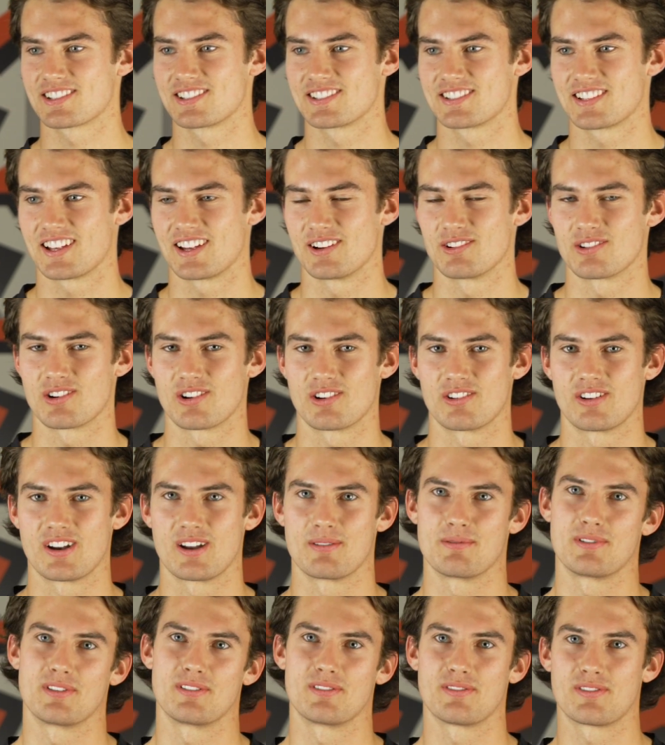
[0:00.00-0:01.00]
because they all got
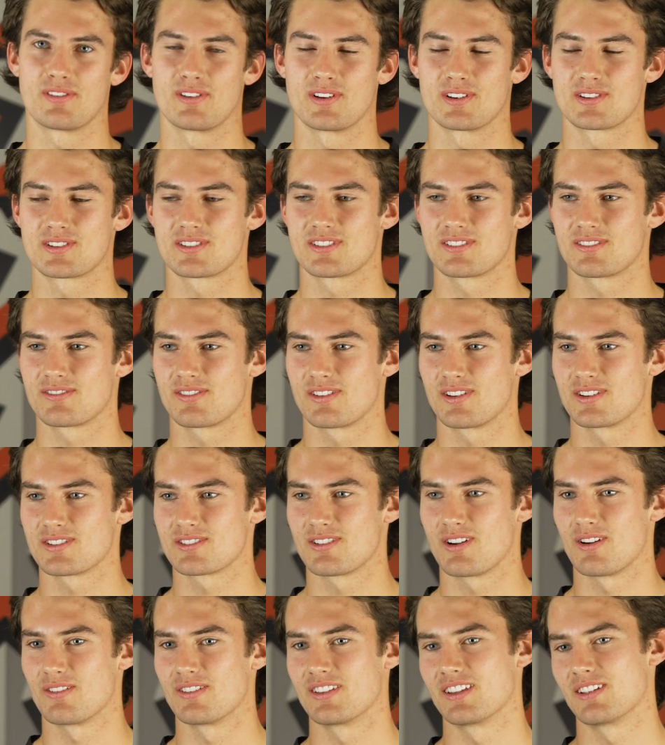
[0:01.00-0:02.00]
around me the first time,